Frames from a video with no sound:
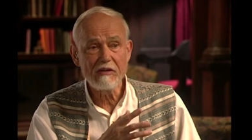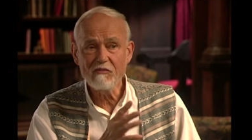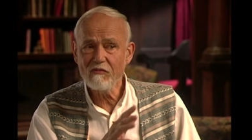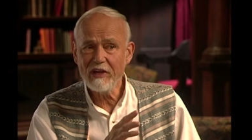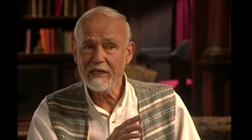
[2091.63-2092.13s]

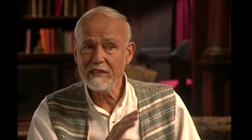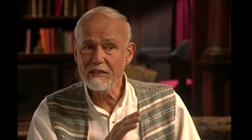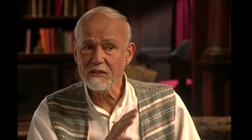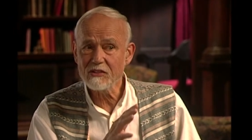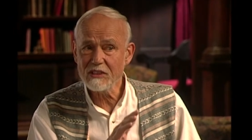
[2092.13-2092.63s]
in fact,
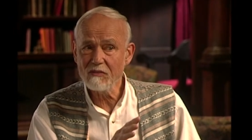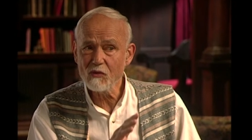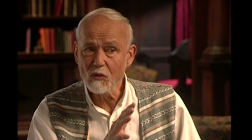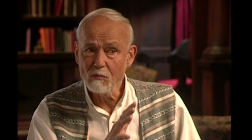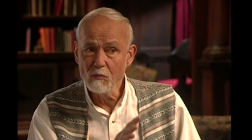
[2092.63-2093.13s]
there are
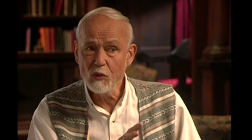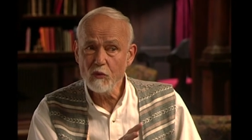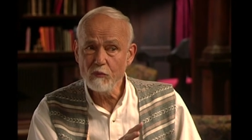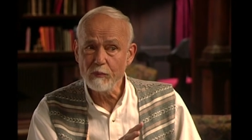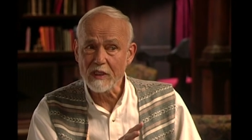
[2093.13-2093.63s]
several
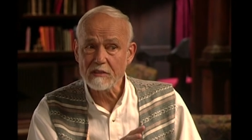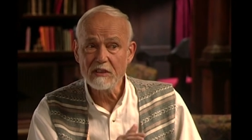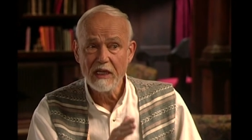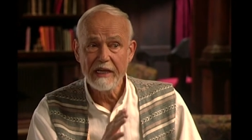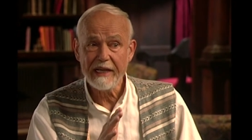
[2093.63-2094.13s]

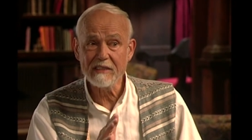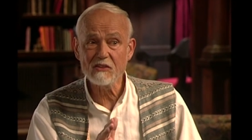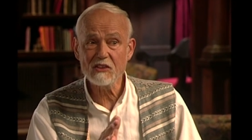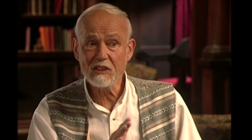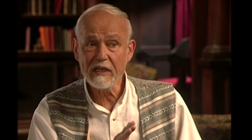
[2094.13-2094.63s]
movements
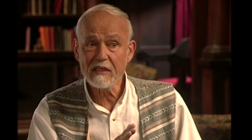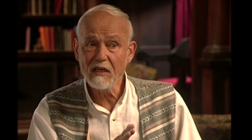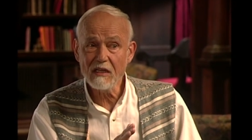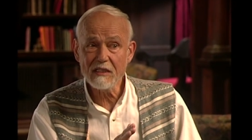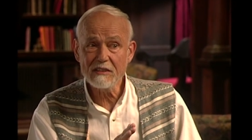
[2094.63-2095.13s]
in
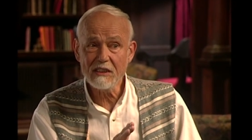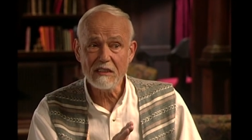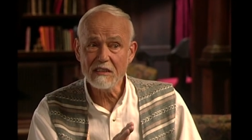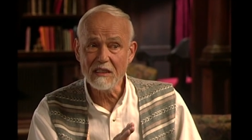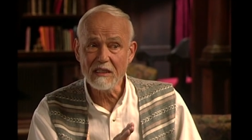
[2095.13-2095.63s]

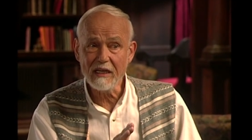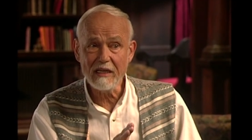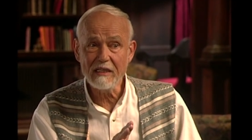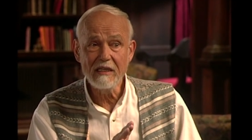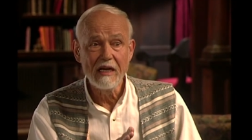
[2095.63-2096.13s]
psychology
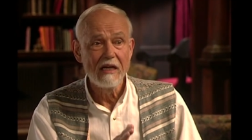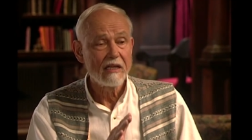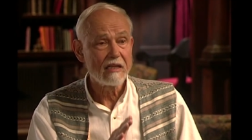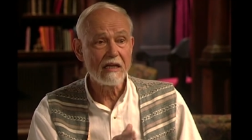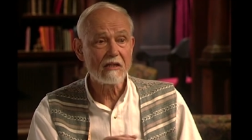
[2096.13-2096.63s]
today
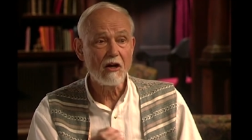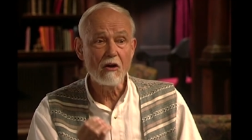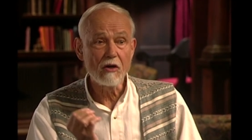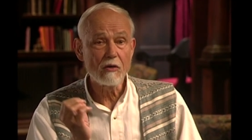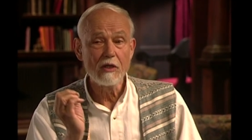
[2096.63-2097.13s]
that
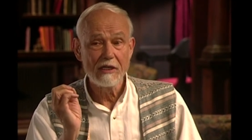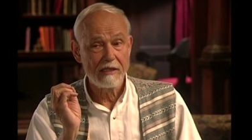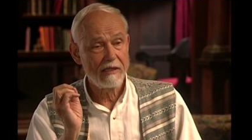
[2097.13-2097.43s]
are,